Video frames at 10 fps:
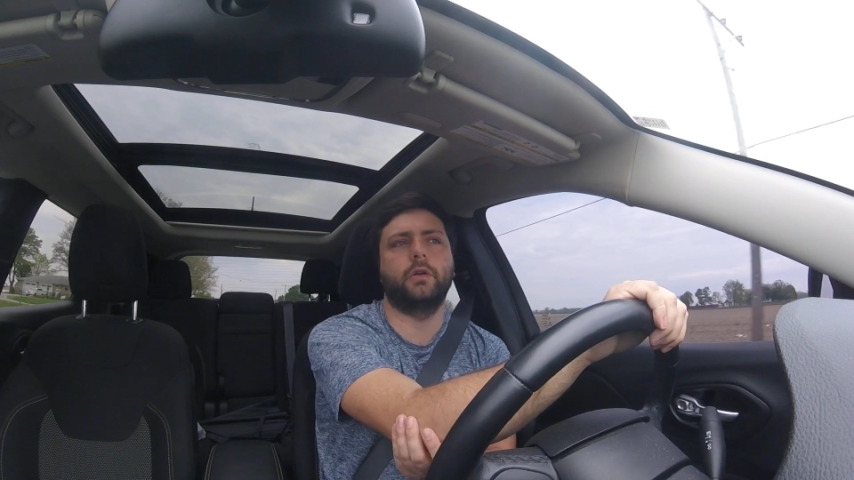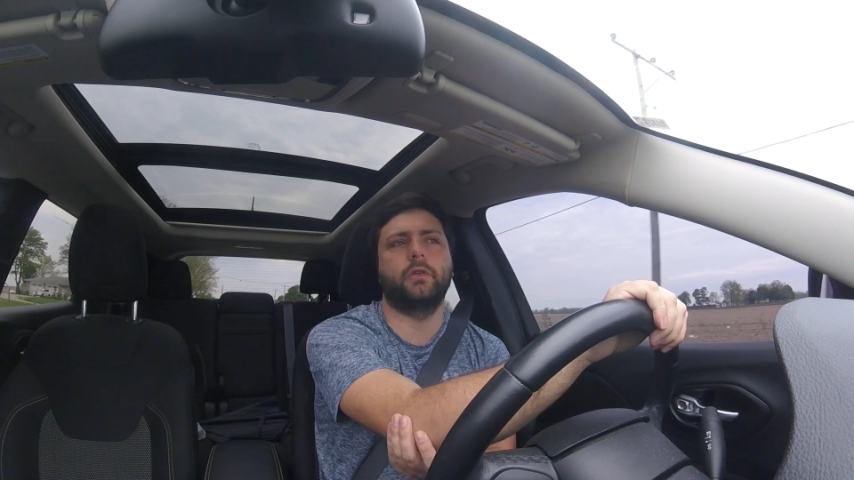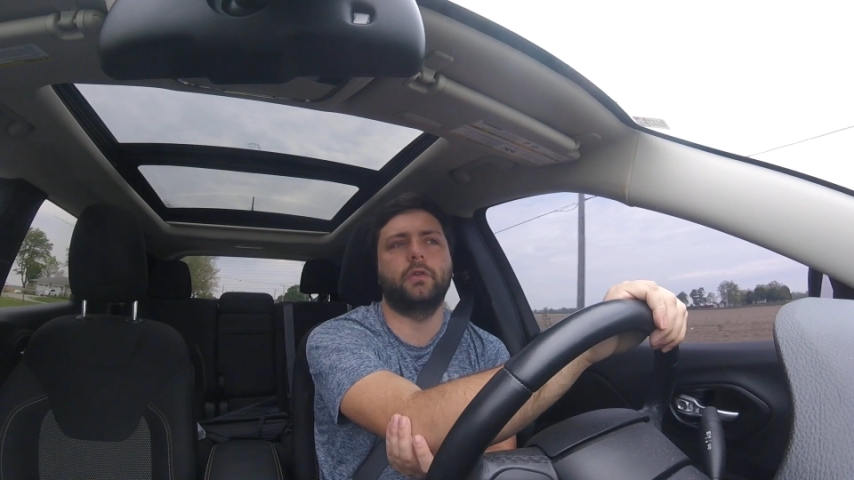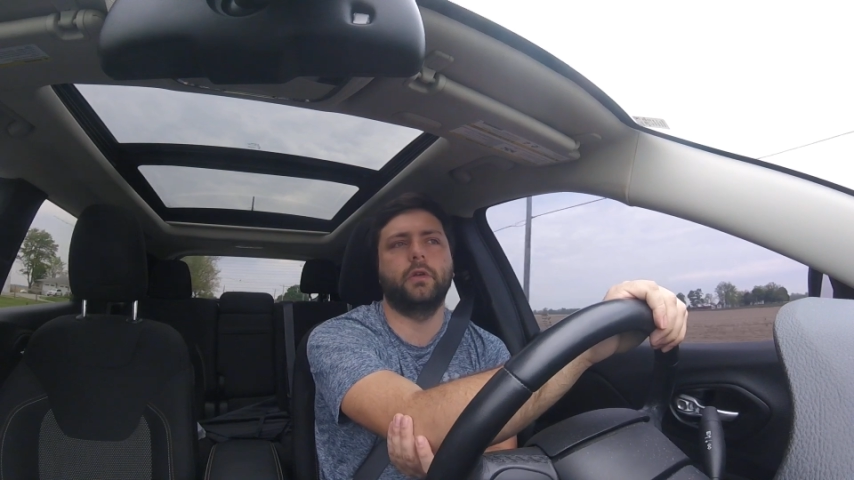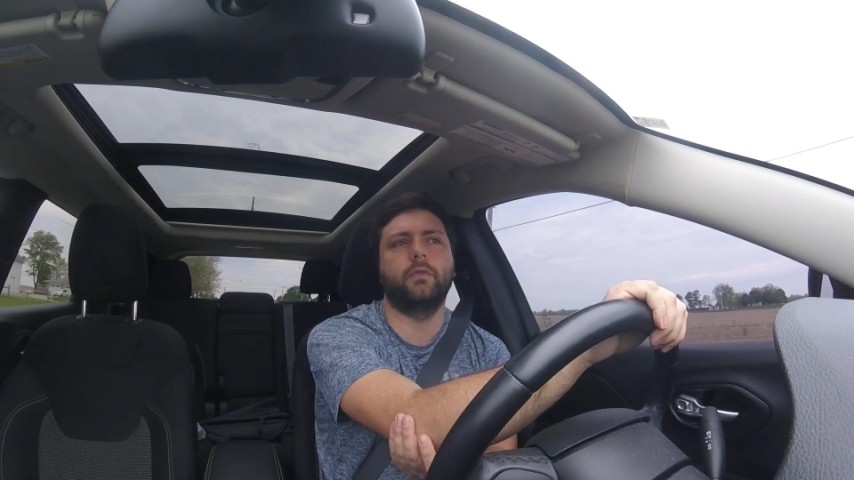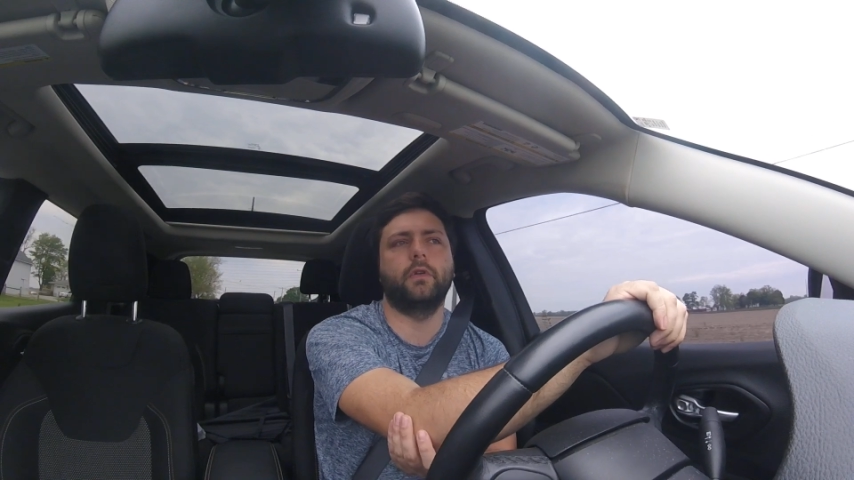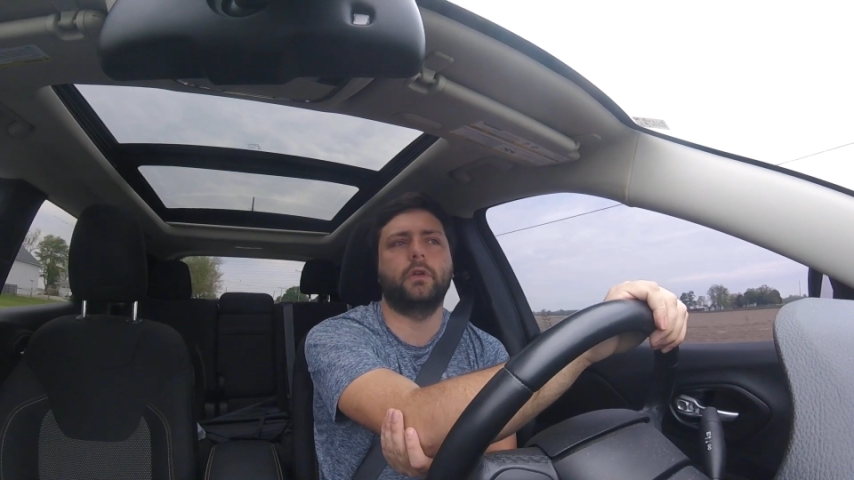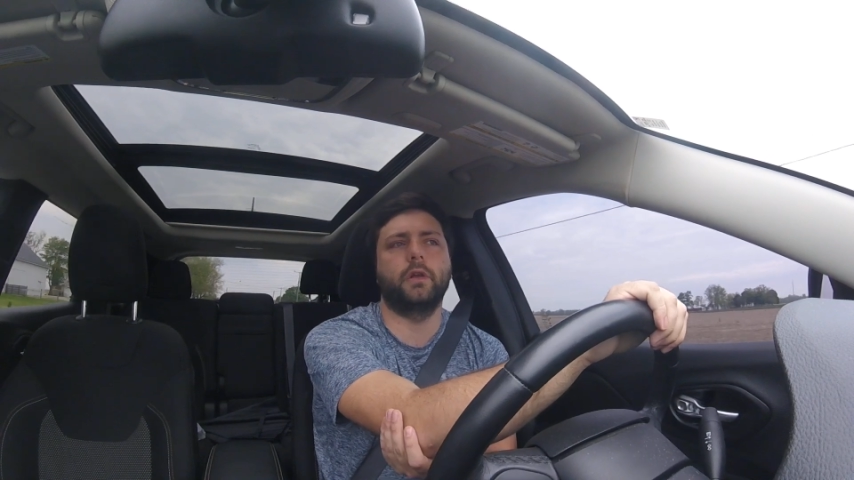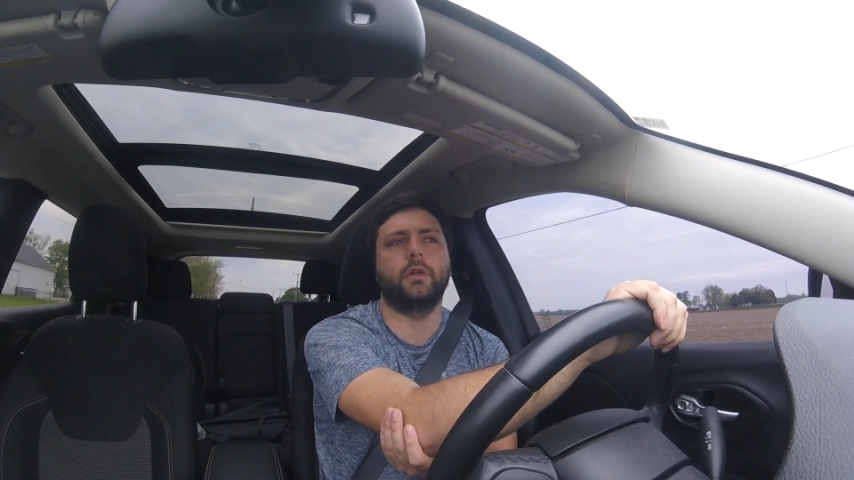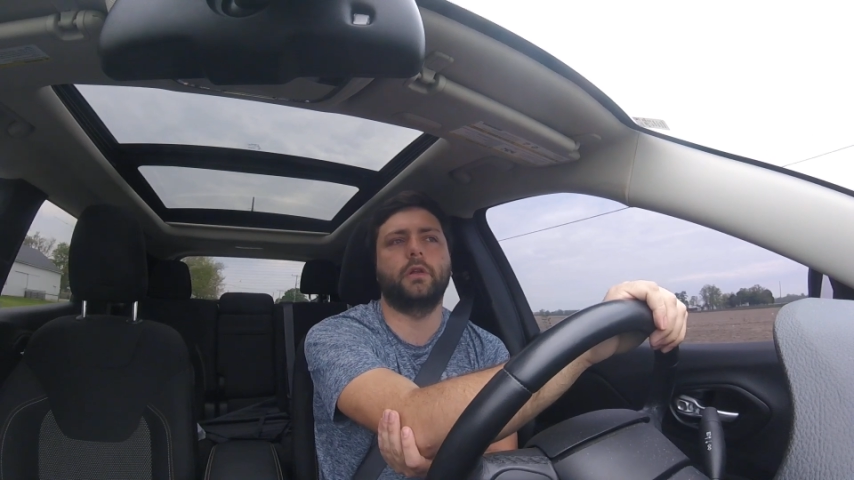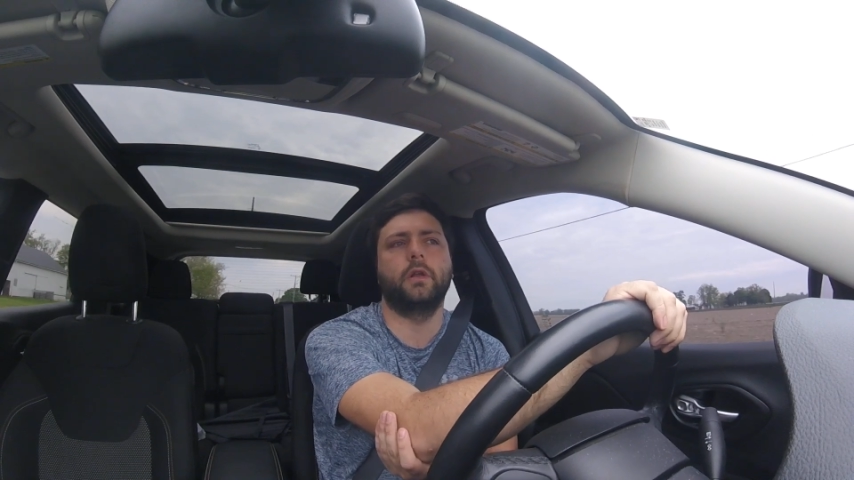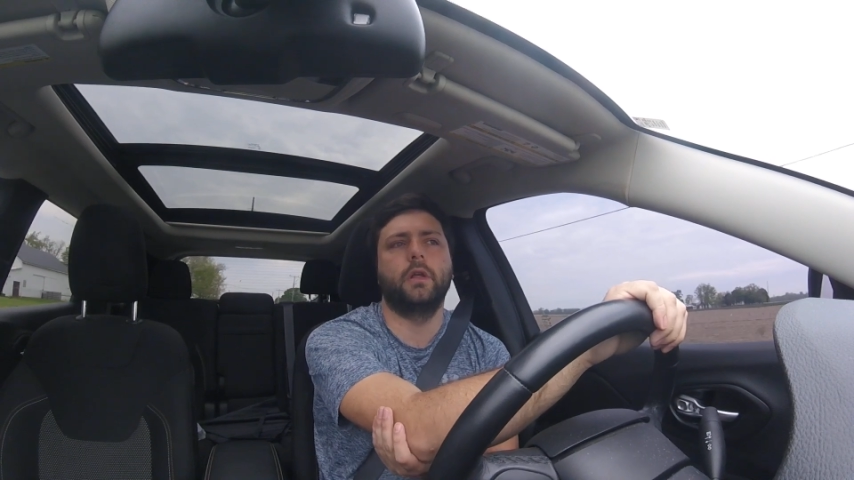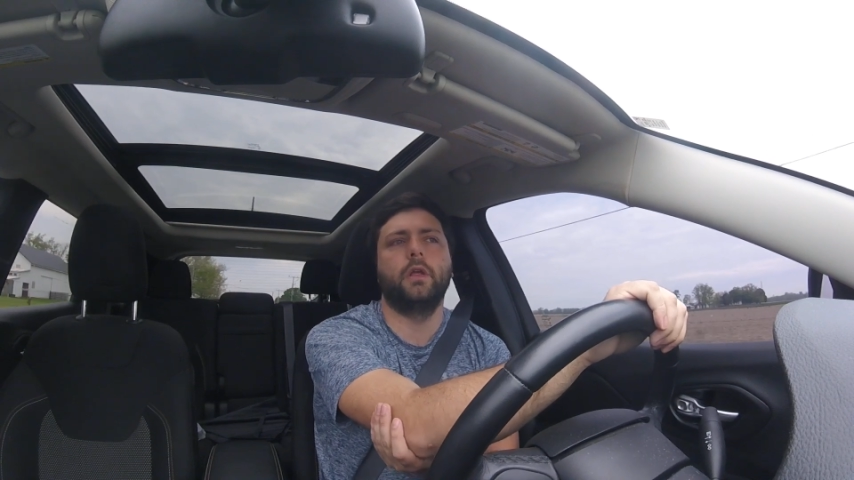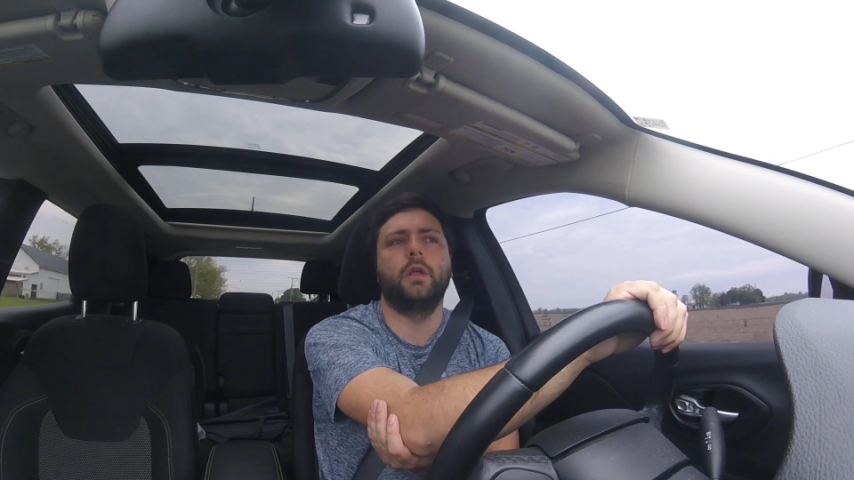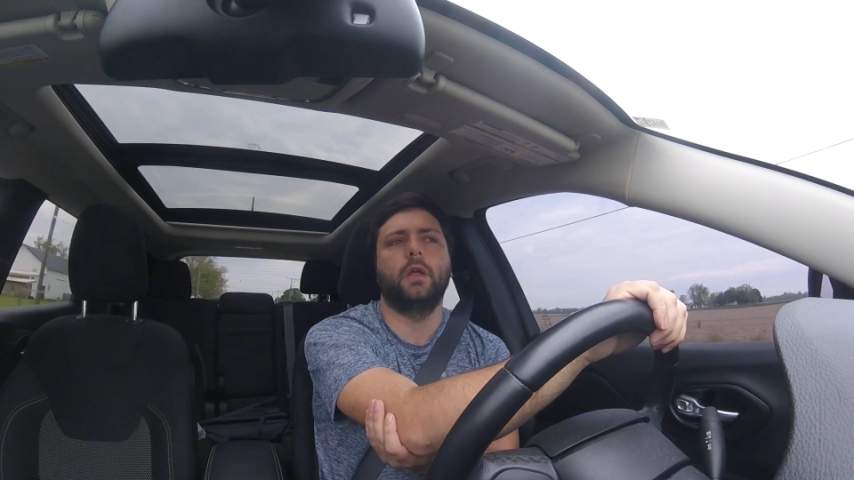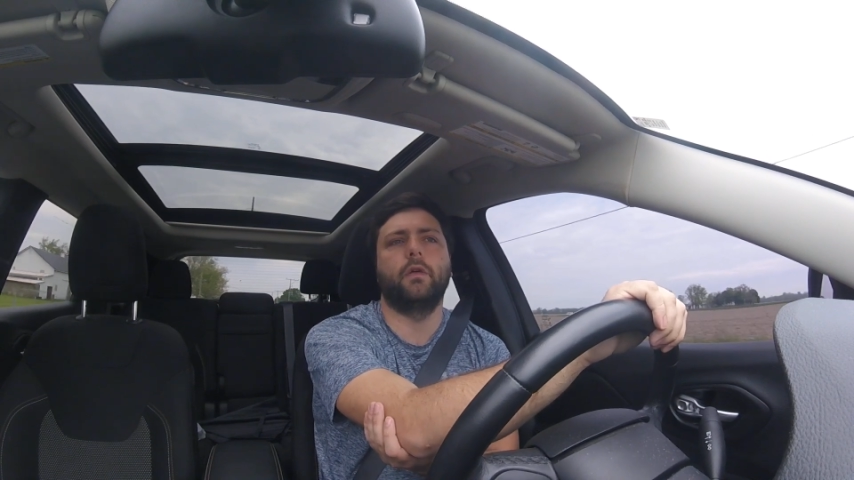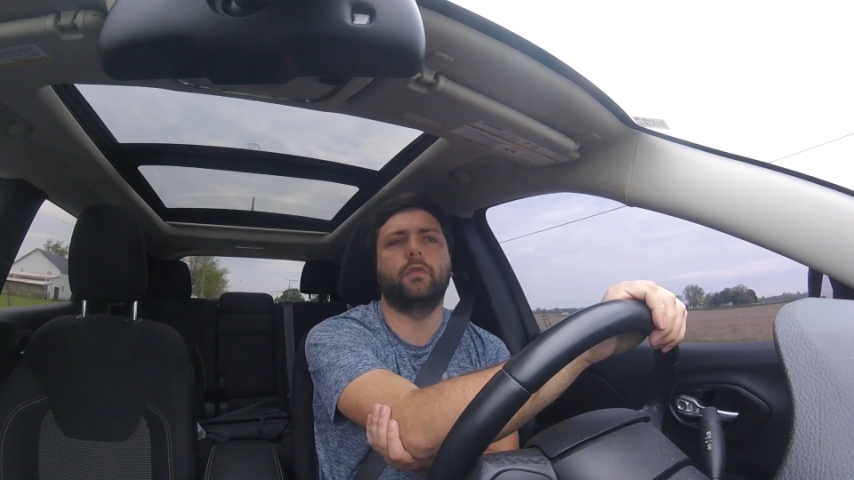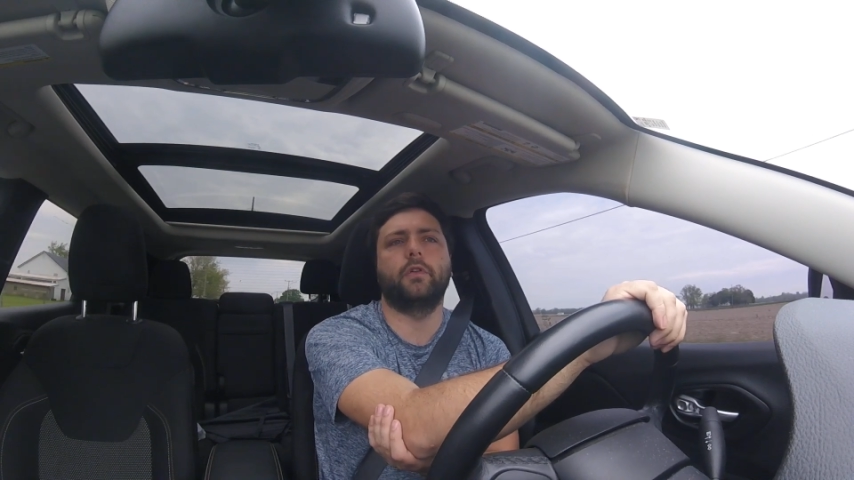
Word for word: and see if they're get if